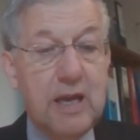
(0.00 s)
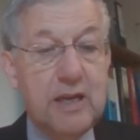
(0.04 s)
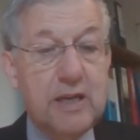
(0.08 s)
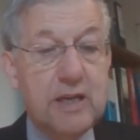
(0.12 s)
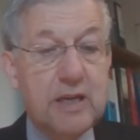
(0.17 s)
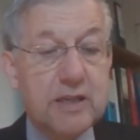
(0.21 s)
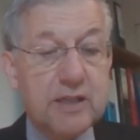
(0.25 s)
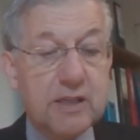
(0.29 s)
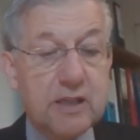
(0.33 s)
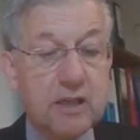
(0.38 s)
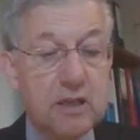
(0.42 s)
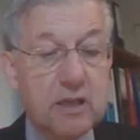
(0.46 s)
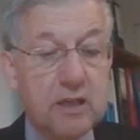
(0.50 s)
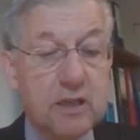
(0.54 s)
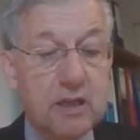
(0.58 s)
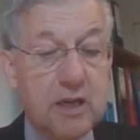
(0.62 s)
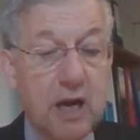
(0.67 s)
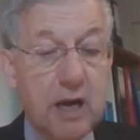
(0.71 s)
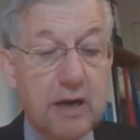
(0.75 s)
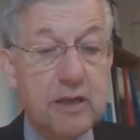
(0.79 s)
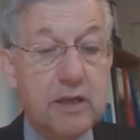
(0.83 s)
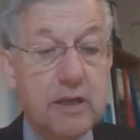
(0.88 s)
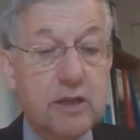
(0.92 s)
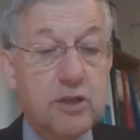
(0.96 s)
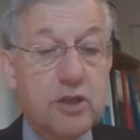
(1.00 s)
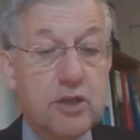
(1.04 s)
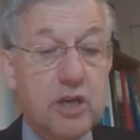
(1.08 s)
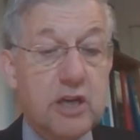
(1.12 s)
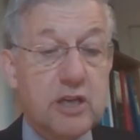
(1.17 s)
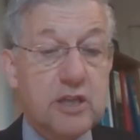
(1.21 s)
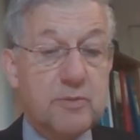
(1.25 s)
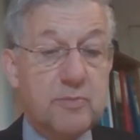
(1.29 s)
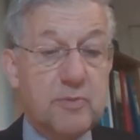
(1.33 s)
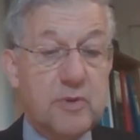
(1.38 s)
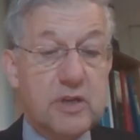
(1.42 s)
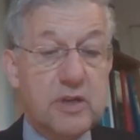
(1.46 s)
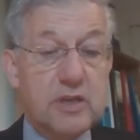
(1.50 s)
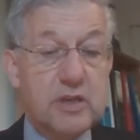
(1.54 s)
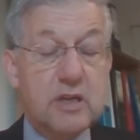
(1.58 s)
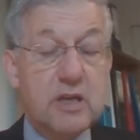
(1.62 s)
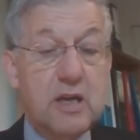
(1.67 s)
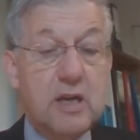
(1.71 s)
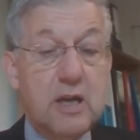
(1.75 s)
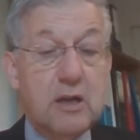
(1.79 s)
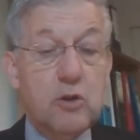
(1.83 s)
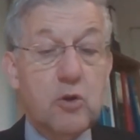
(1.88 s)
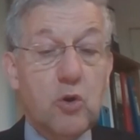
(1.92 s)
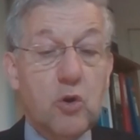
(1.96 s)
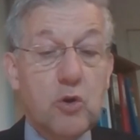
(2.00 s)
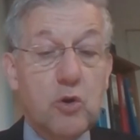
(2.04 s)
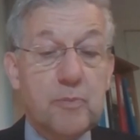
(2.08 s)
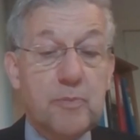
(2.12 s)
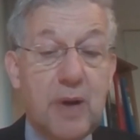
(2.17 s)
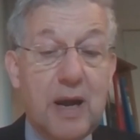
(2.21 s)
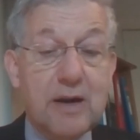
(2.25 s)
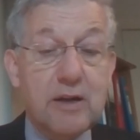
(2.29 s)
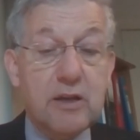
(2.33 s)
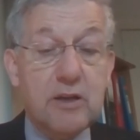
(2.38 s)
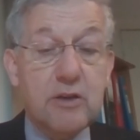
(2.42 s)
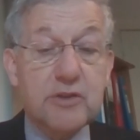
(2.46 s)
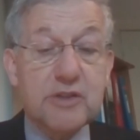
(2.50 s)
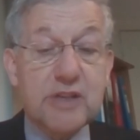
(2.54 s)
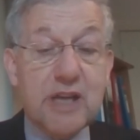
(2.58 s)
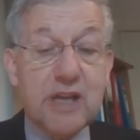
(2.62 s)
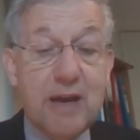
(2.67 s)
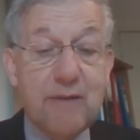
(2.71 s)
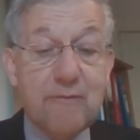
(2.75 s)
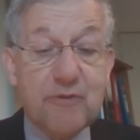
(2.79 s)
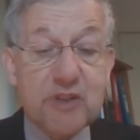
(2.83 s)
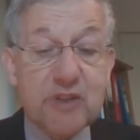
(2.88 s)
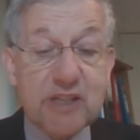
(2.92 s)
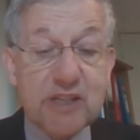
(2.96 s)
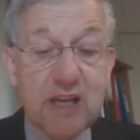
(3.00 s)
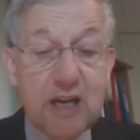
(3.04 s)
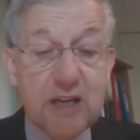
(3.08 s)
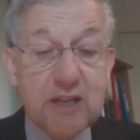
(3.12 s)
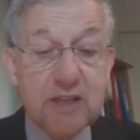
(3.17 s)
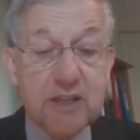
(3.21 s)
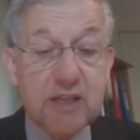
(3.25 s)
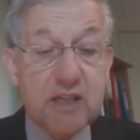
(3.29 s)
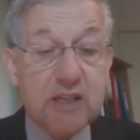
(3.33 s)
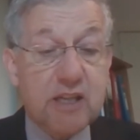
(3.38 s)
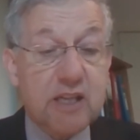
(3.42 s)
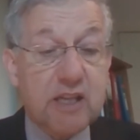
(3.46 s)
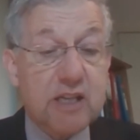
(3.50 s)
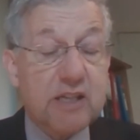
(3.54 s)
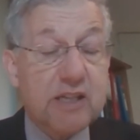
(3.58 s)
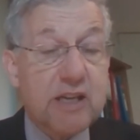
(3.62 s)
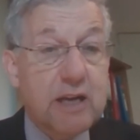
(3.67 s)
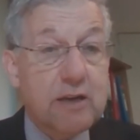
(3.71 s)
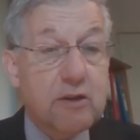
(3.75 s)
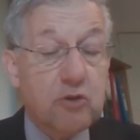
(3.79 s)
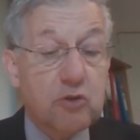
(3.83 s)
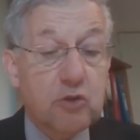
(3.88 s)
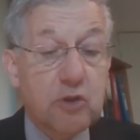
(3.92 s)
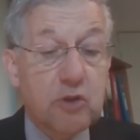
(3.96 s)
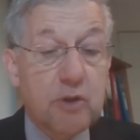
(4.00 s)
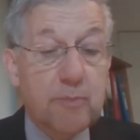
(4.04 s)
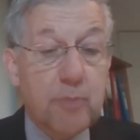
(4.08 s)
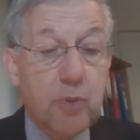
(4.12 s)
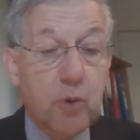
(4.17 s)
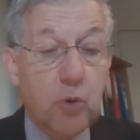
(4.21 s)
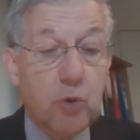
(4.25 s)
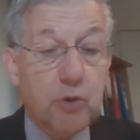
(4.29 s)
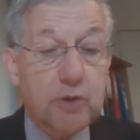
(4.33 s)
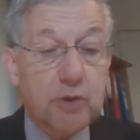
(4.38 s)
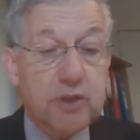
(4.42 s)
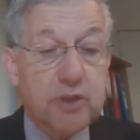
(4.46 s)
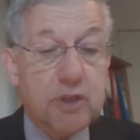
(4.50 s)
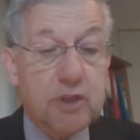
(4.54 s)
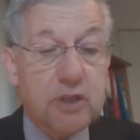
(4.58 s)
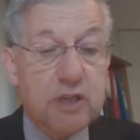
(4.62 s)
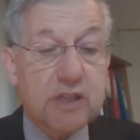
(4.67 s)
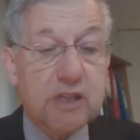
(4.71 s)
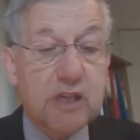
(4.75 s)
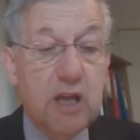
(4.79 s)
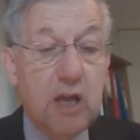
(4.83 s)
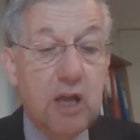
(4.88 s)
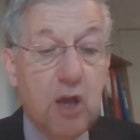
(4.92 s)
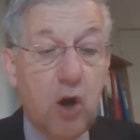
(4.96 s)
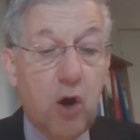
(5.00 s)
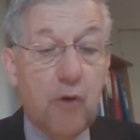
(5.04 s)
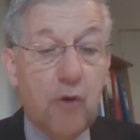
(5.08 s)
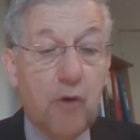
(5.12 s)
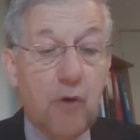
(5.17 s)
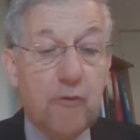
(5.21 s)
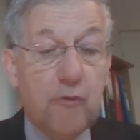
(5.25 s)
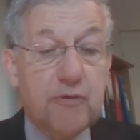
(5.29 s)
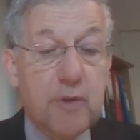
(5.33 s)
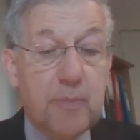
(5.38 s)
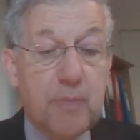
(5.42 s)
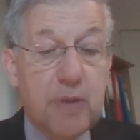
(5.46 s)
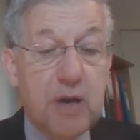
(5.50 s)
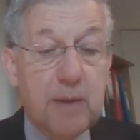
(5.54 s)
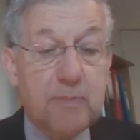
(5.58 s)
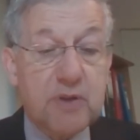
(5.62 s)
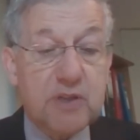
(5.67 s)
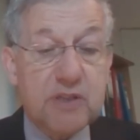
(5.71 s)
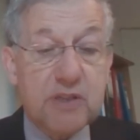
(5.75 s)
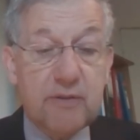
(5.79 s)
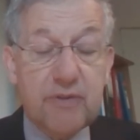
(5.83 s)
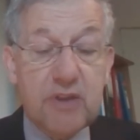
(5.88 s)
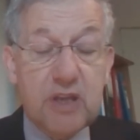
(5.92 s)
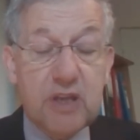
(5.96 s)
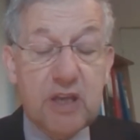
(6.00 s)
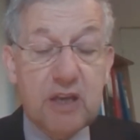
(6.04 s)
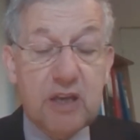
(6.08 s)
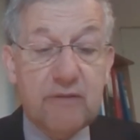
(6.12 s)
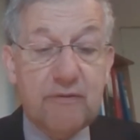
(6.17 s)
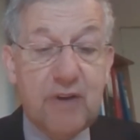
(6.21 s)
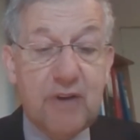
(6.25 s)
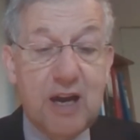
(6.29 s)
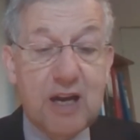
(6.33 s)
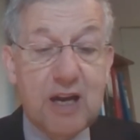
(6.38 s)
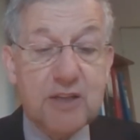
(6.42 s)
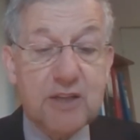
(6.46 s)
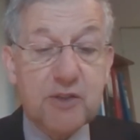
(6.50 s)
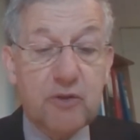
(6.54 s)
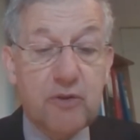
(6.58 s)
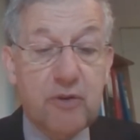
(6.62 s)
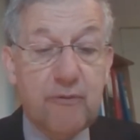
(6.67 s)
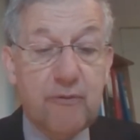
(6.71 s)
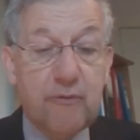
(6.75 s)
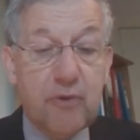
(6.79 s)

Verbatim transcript: In his concurring judgment, Lord Burrows emphasises the central importance of the purpose of the advice or